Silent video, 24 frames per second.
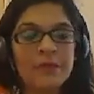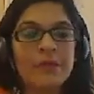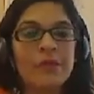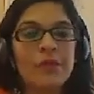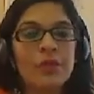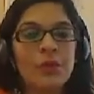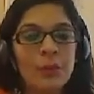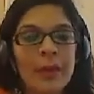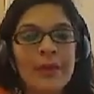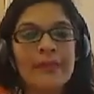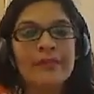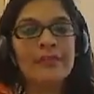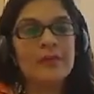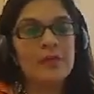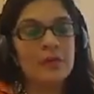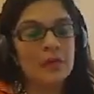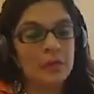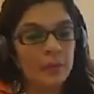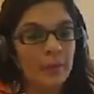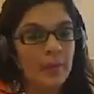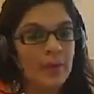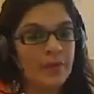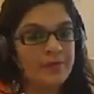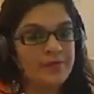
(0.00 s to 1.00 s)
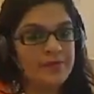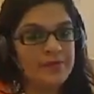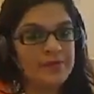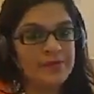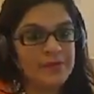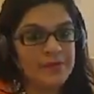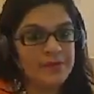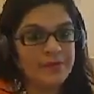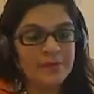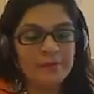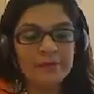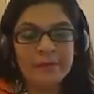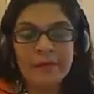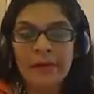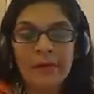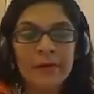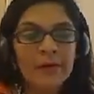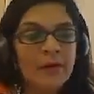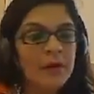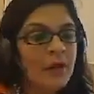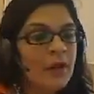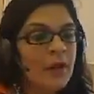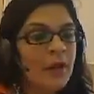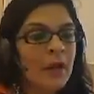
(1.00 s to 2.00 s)
US university. There
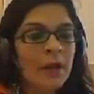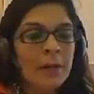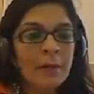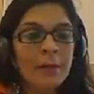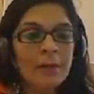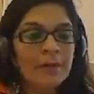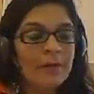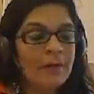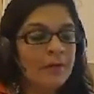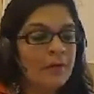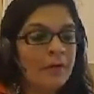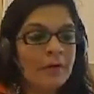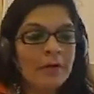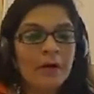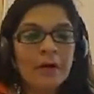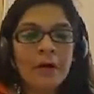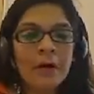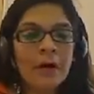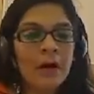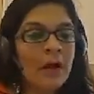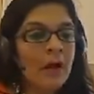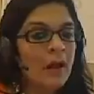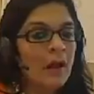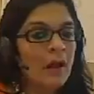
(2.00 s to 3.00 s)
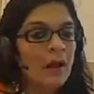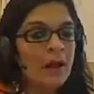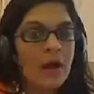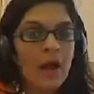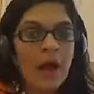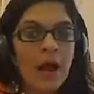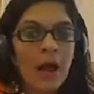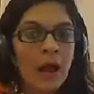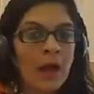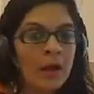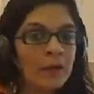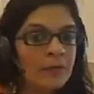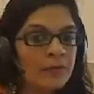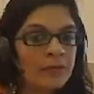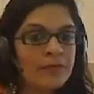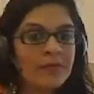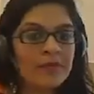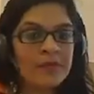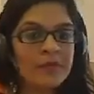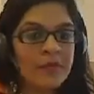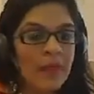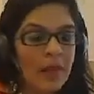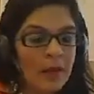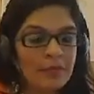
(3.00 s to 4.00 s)
are hundreds
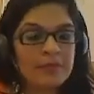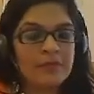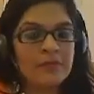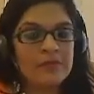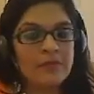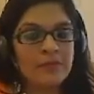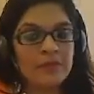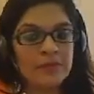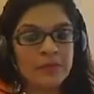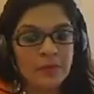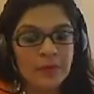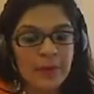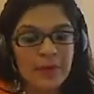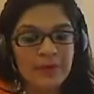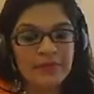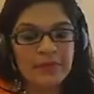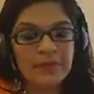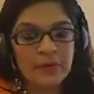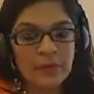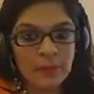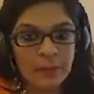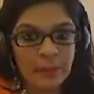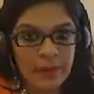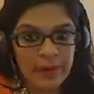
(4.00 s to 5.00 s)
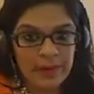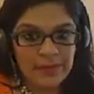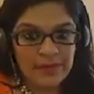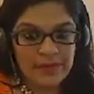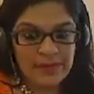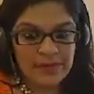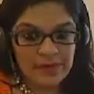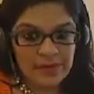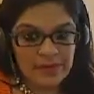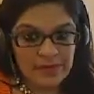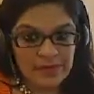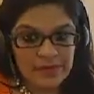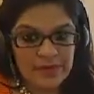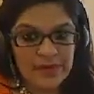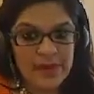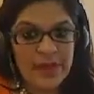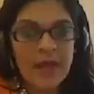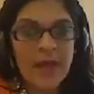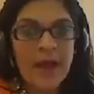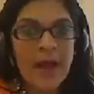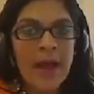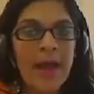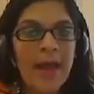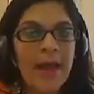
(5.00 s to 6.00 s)
and thousands of US universities,
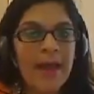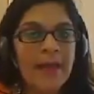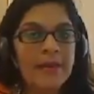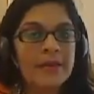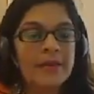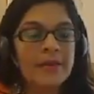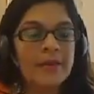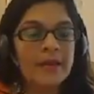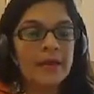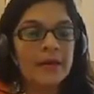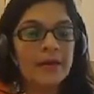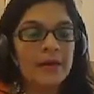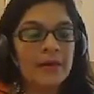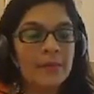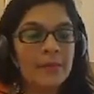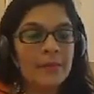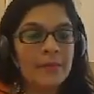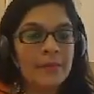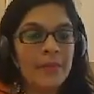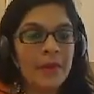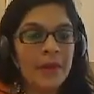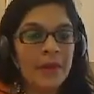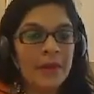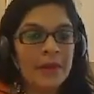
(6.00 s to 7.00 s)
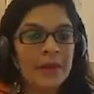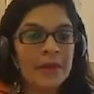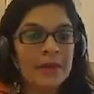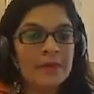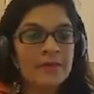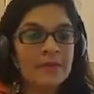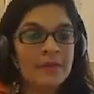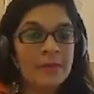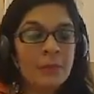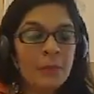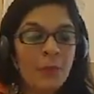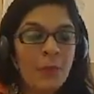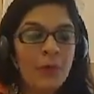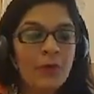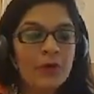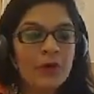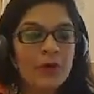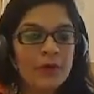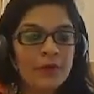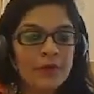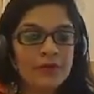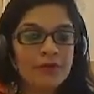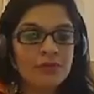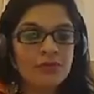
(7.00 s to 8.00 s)
and it's
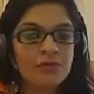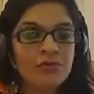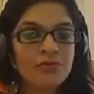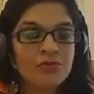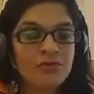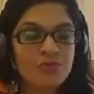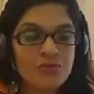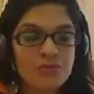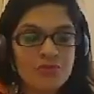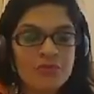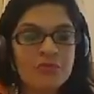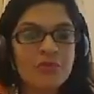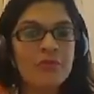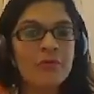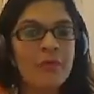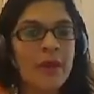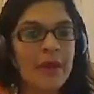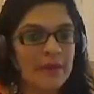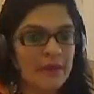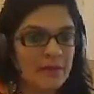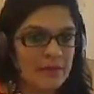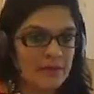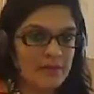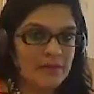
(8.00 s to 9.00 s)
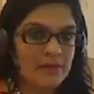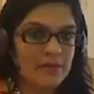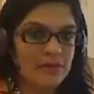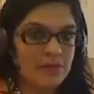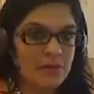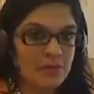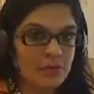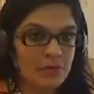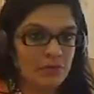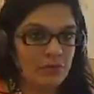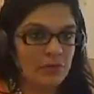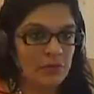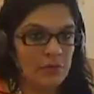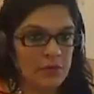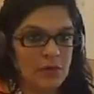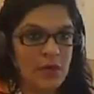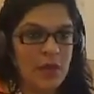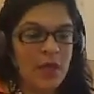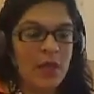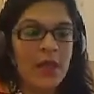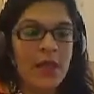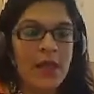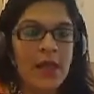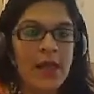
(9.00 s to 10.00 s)
important that you choose the right institution.
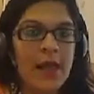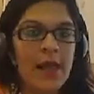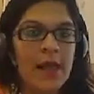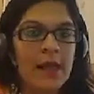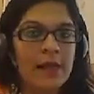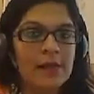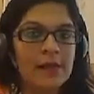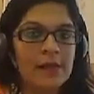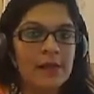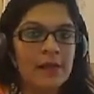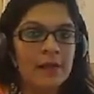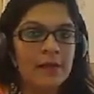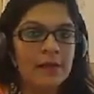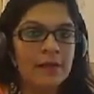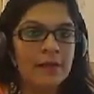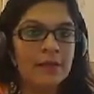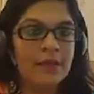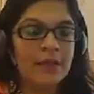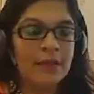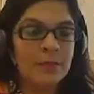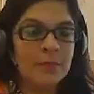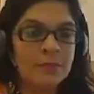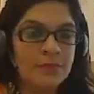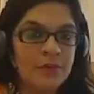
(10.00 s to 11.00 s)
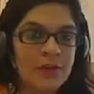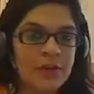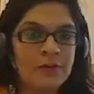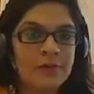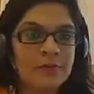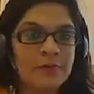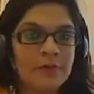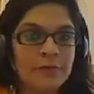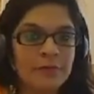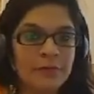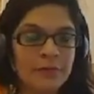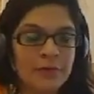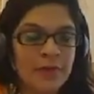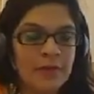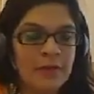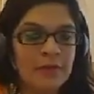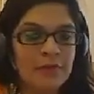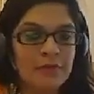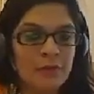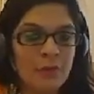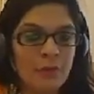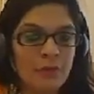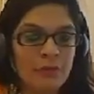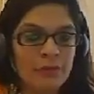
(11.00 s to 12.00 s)
And the objective of
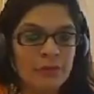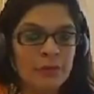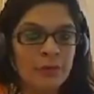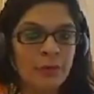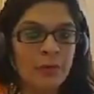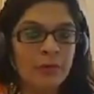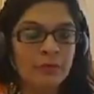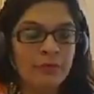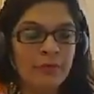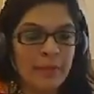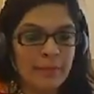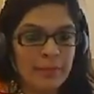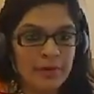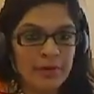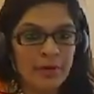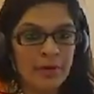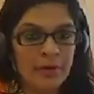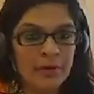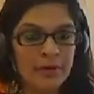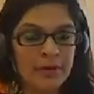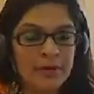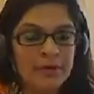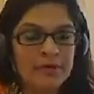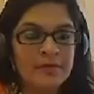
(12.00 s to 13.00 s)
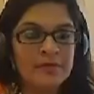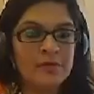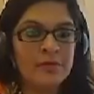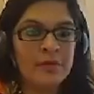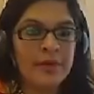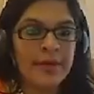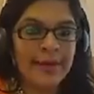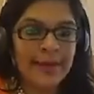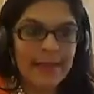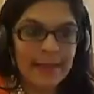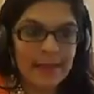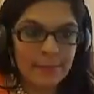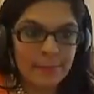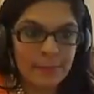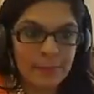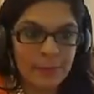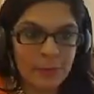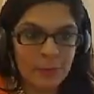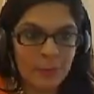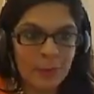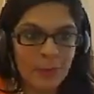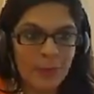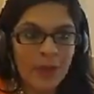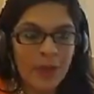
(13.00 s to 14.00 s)
today's overall webinar is to help
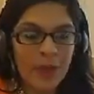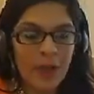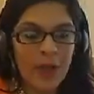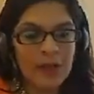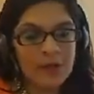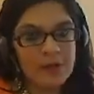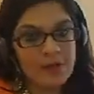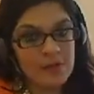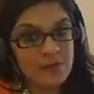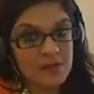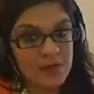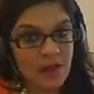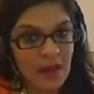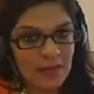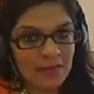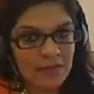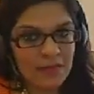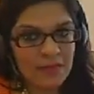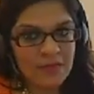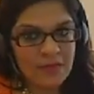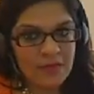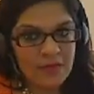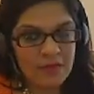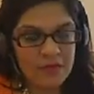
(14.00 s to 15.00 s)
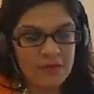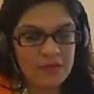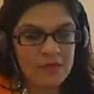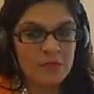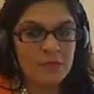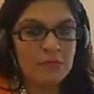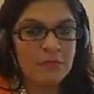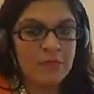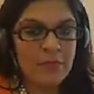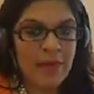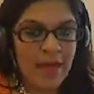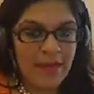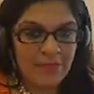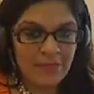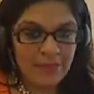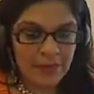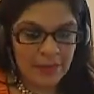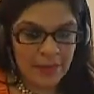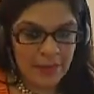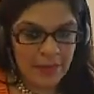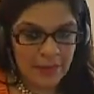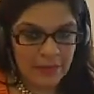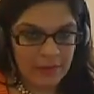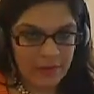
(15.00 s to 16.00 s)
you understand the system,
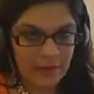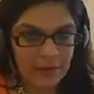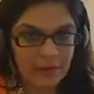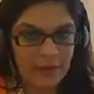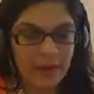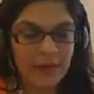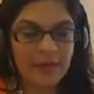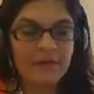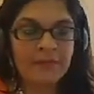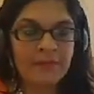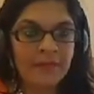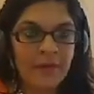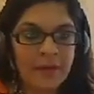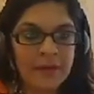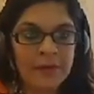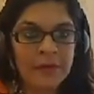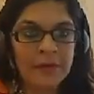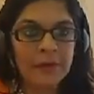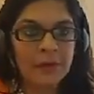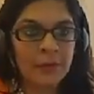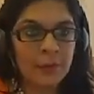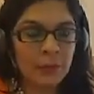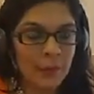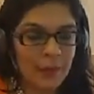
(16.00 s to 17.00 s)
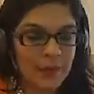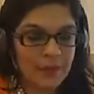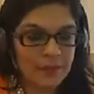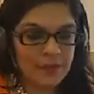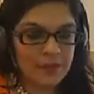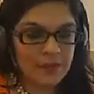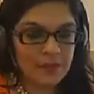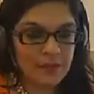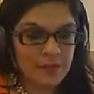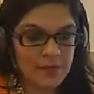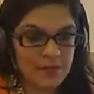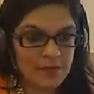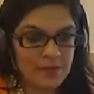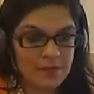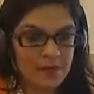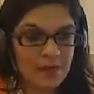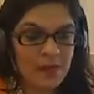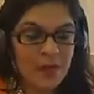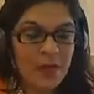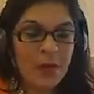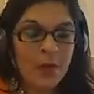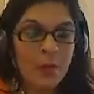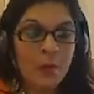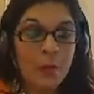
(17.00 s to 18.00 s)
navigate it, and find universities
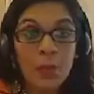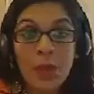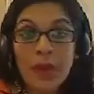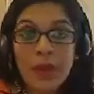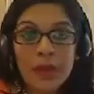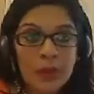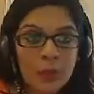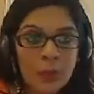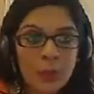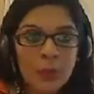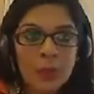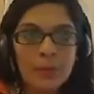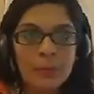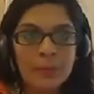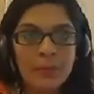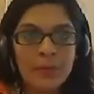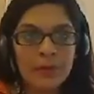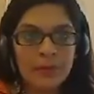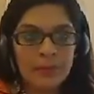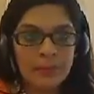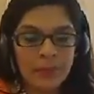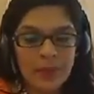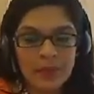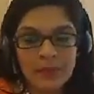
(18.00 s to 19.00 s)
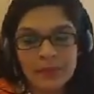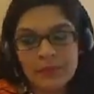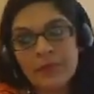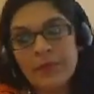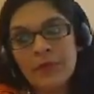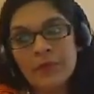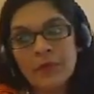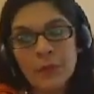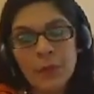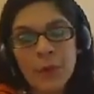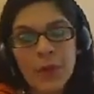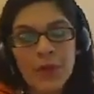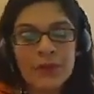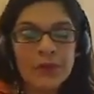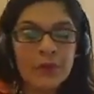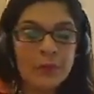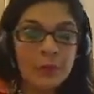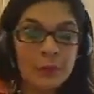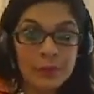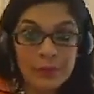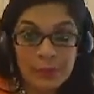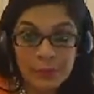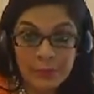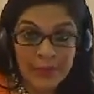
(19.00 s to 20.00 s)
where you will be a great fit, where you
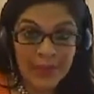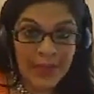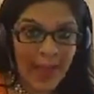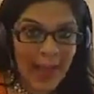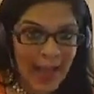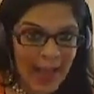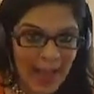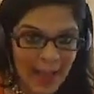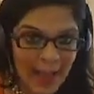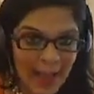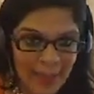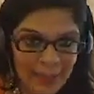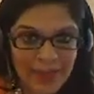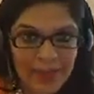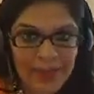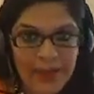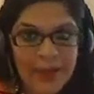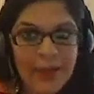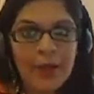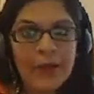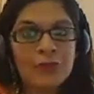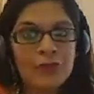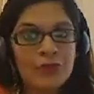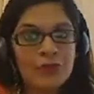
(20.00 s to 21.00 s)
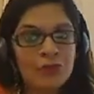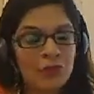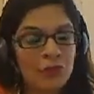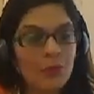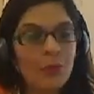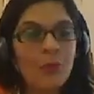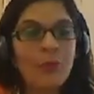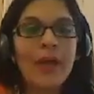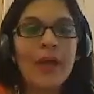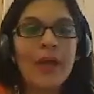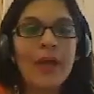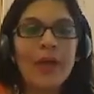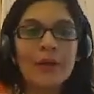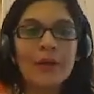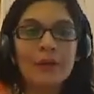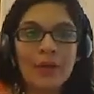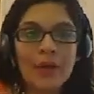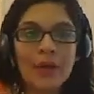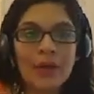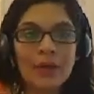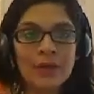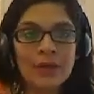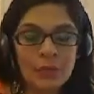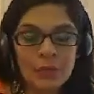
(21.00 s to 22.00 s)
will be happy to go, and
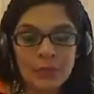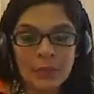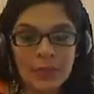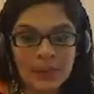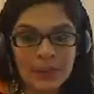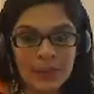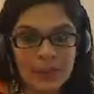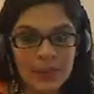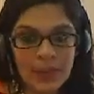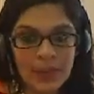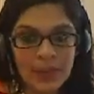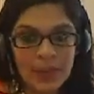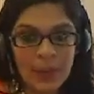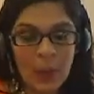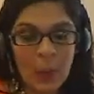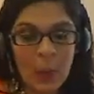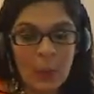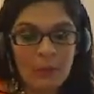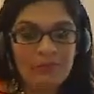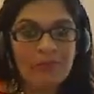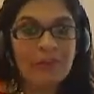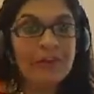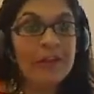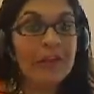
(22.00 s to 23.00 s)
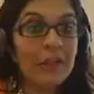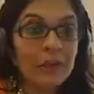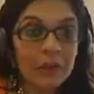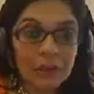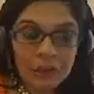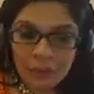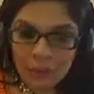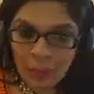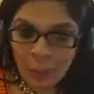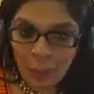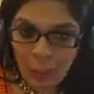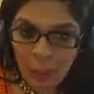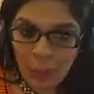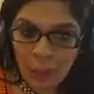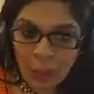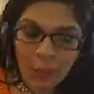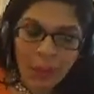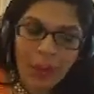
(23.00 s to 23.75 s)
where you will hopefully grow